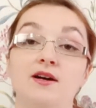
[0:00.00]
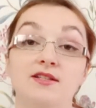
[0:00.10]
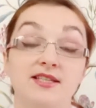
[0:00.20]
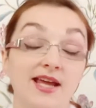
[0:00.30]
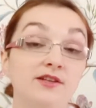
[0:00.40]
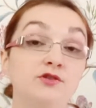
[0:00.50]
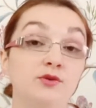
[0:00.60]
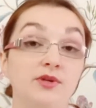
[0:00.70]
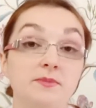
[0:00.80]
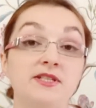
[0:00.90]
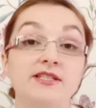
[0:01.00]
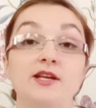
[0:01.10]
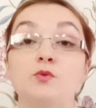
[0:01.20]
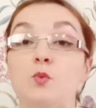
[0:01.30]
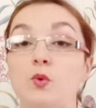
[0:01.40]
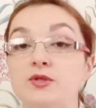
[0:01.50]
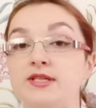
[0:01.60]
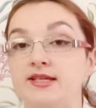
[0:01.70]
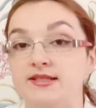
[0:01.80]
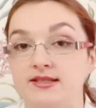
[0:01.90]
tend to imitate what
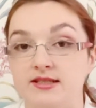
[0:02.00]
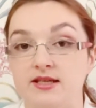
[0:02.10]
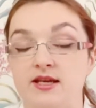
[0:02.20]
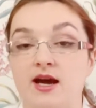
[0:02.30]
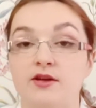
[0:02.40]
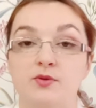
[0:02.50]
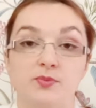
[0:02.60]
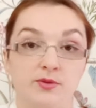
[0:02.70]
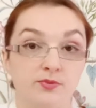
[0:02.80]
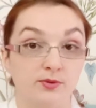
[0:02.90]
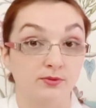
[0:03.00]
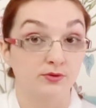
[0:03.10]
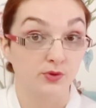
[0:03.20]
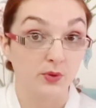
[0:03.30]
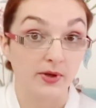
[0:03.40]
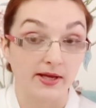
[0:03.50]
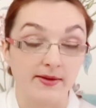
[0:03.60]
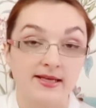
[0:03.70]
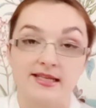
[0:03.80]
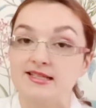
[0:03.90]
they see other people doing.
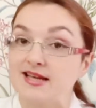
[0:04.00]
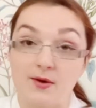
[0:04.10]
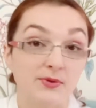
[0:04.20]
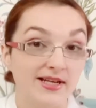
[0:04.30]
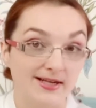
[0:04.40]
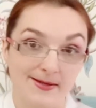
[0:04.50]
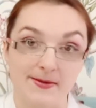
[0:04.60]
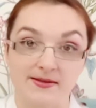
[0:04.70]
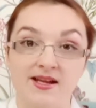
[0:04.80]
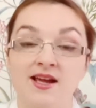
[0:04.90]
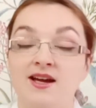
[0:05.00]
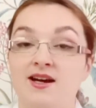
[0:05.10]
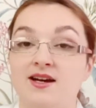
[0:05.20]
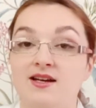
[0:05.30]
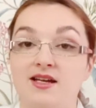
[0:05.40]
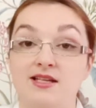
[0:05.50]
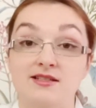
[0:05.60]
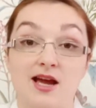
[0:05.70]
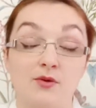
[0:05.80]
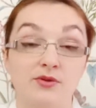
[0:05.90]
That's how they learn. It's
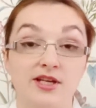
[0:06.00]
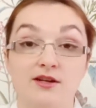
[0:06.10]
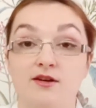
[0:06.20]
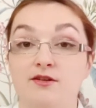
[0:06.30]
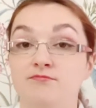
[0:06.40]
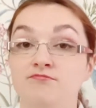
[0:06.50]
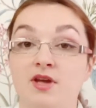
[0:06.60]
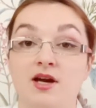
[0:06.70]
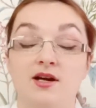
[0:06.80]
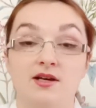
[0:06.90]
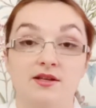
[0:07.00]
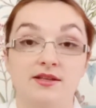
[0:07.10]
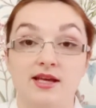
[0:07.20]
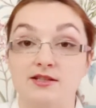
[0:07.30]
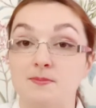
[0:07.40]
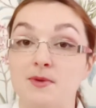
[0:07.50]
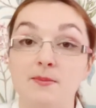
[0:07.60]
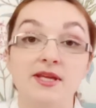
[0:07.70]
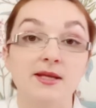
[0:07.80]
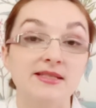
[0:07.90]
how they learn that
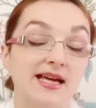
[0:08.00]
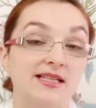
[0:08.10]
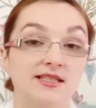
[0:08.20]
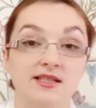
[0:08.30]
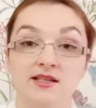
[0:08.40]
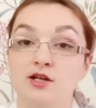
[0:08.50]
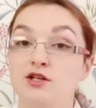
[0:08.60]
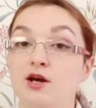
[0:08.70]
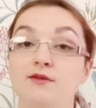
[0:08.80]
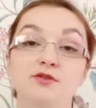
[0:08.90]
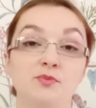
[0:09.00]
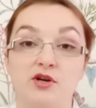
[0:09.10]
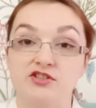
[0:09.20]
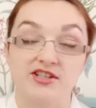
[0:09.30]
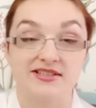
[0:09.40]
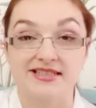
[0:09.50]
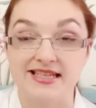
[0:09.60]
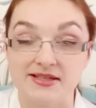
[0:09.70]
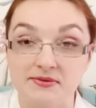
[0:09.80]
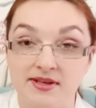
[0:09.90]
mommy and daddy love to brush their
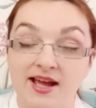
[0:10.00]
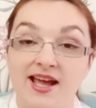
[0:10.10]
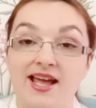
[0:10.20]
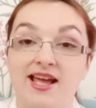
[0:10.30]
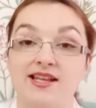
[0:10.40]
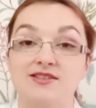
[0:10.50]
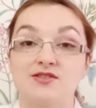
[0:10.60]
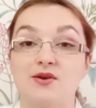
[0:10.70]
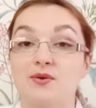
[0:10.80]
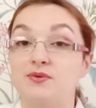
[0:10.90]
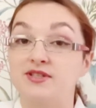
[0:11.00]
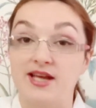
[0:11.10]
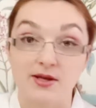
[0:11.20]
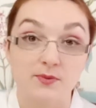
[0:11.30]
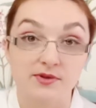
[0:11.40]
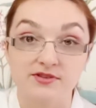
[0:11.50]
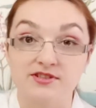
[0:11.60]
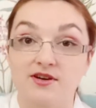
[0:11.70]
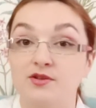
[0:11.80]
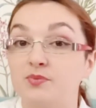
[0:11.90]
teeth, and so they will
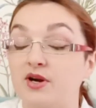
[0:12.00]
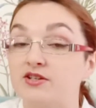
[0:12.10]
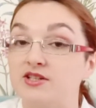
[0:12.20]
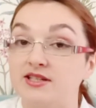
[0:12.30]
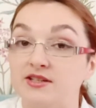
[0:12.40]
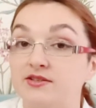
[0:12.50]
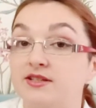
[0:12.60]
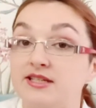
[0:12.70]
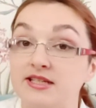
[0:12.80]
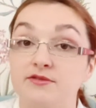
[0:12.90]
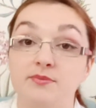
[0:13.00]
start brushing their teeth